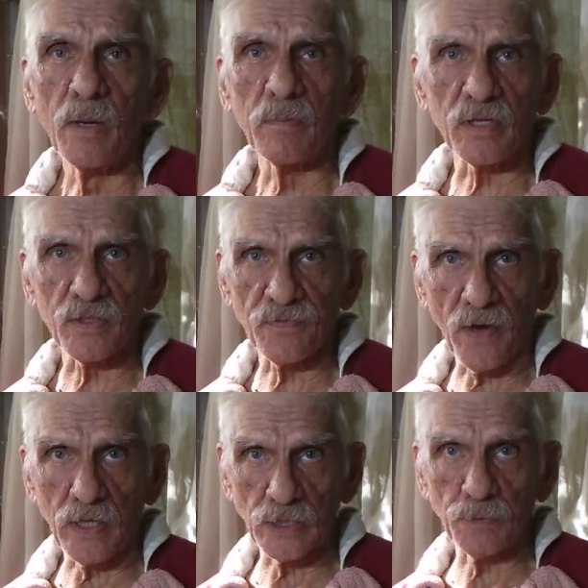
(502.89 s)
But as
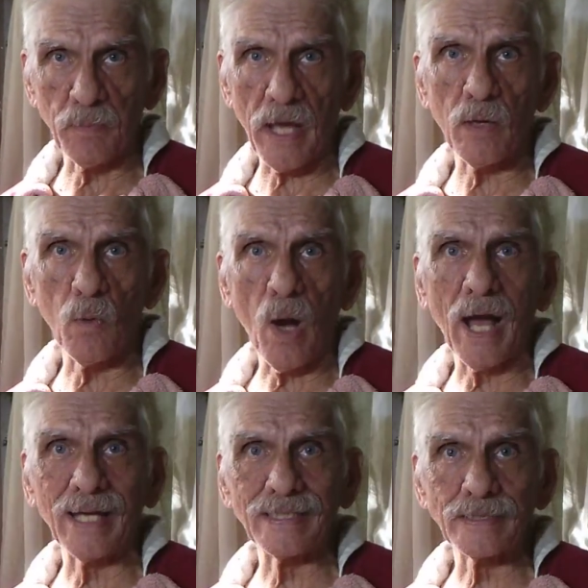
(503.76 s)
far as
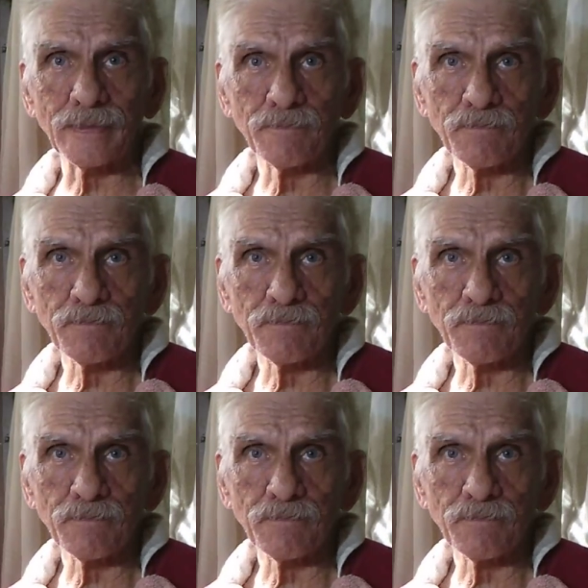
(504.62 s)
pay-wise,